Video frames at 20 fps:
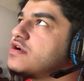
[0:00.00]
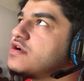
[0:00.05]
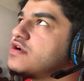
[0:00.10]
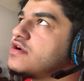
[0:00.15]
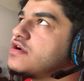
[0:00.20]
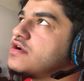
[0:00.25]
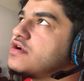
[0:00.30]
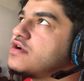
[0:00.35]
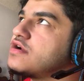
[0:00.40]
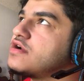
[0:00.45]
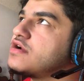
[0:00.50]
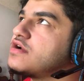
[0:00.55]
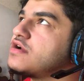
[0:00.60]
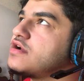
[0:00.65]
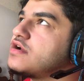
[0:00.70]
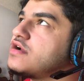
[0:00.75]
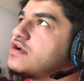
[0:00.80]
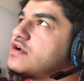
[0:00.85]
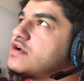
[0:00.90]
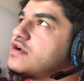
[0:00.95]

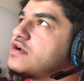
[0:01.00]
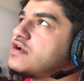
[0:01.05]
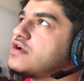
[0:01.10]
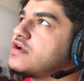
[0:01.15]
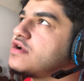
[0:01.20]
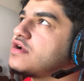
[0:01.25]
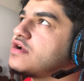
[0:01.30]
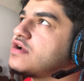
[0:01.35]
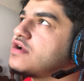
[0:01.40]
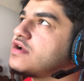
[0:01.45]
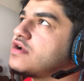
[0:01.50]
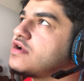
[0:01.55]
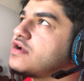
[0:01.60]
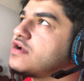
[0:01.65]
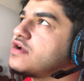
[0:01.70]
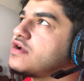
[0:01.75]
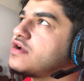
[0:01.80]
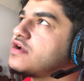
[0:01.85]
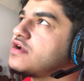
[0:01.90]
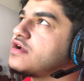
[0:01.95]
No one is speaking in this clip.